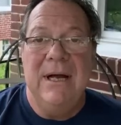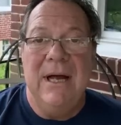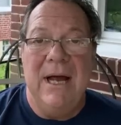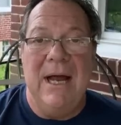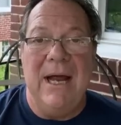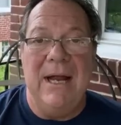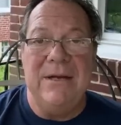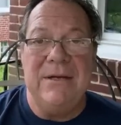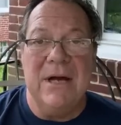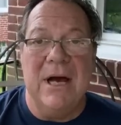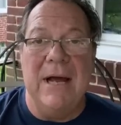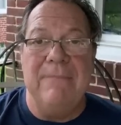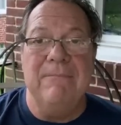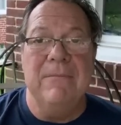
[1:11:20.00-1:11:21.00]
And
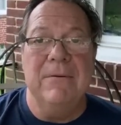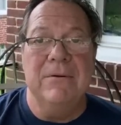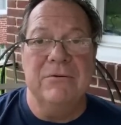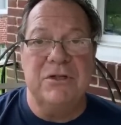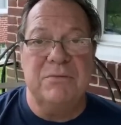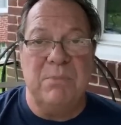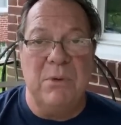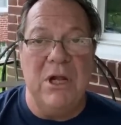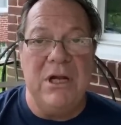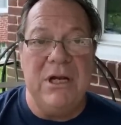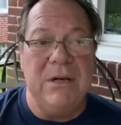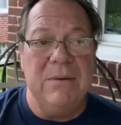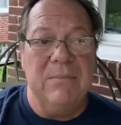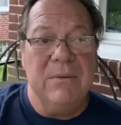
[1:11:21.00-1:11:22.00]
I'm
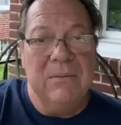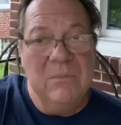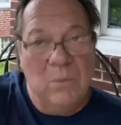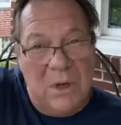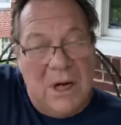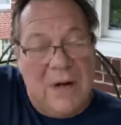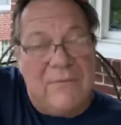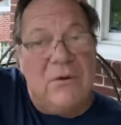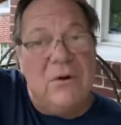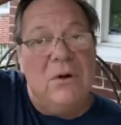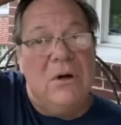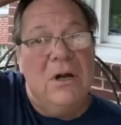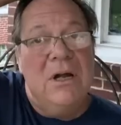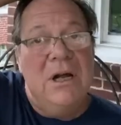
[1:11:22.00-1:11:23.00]
splitting
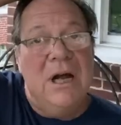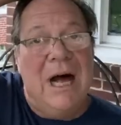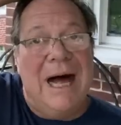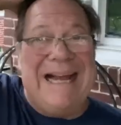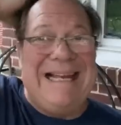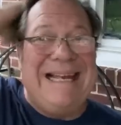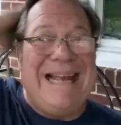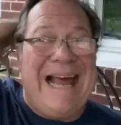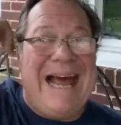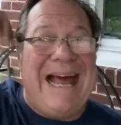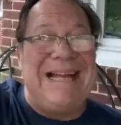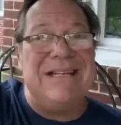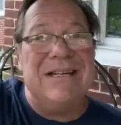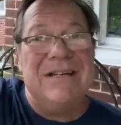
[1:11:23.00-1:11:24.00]
whatever I
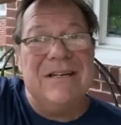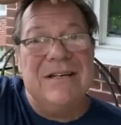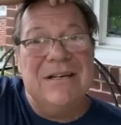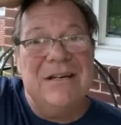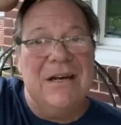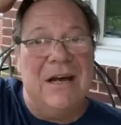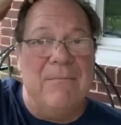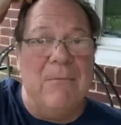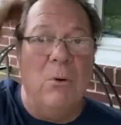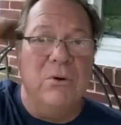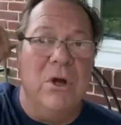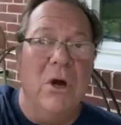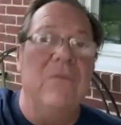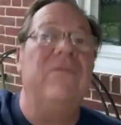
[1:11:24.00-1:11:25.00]
net. I
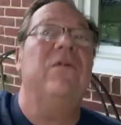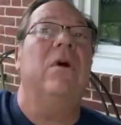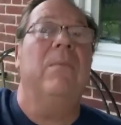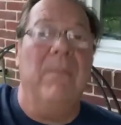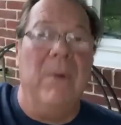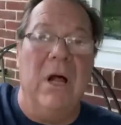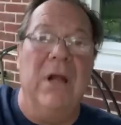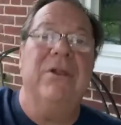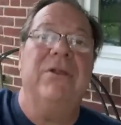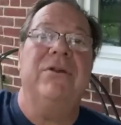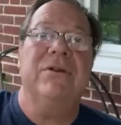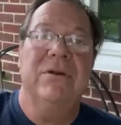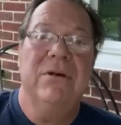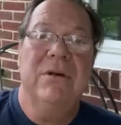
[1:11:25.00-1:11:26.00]
won't know for a month.
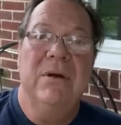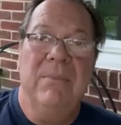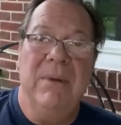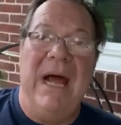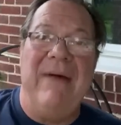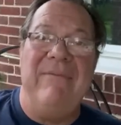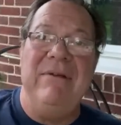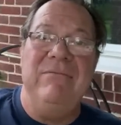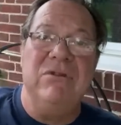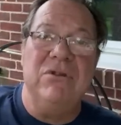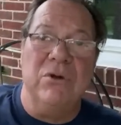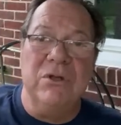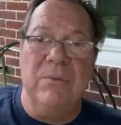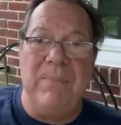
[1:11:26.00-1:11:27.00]
And I haven't even
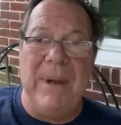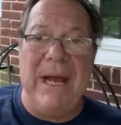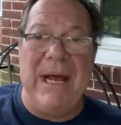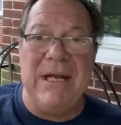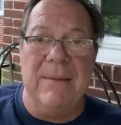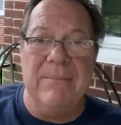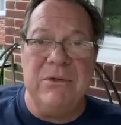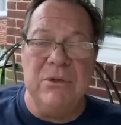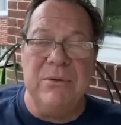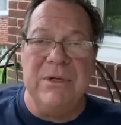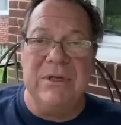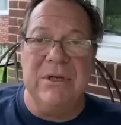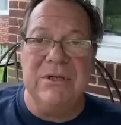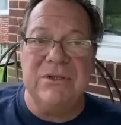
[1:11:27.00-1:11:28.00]
told the band I'm
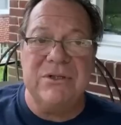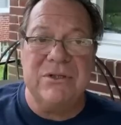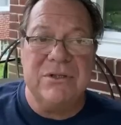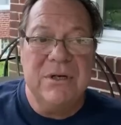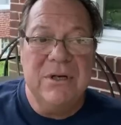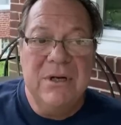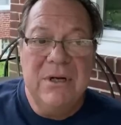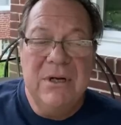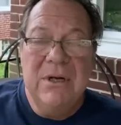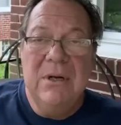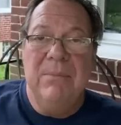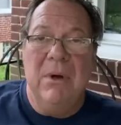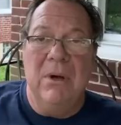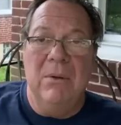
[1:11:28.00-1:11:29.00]
doing this.
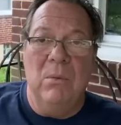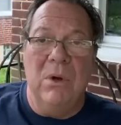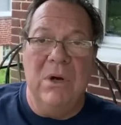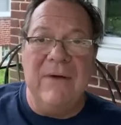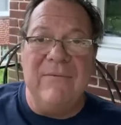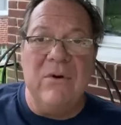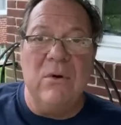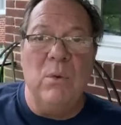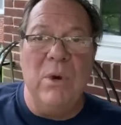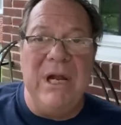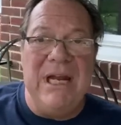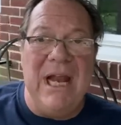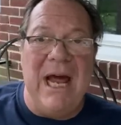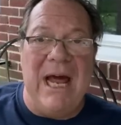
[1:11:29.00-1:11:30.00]
But whatever
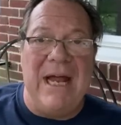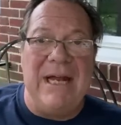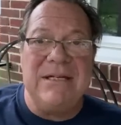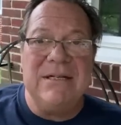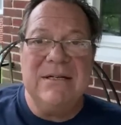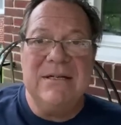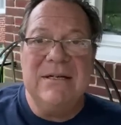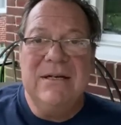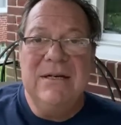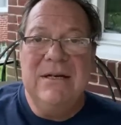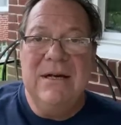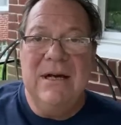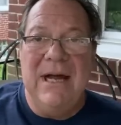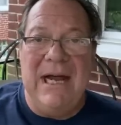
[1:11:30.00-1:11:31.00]
we net,
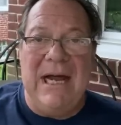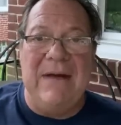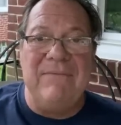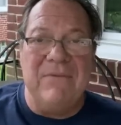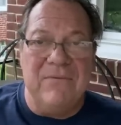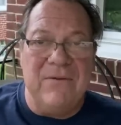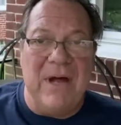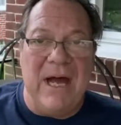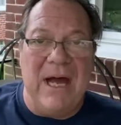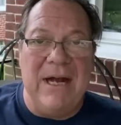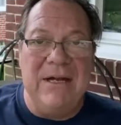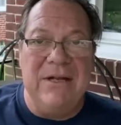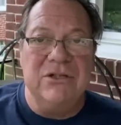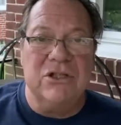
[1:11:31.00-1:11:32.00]
half of
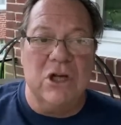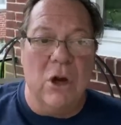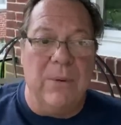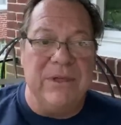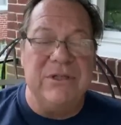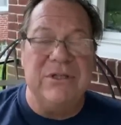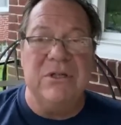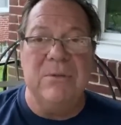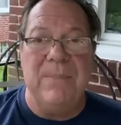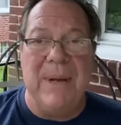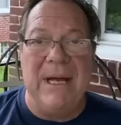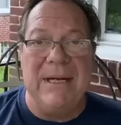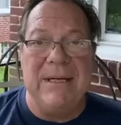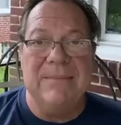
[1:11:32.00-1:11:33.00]
that is going to the
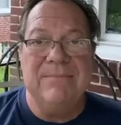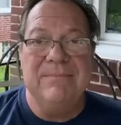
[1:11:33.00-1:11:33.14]
band.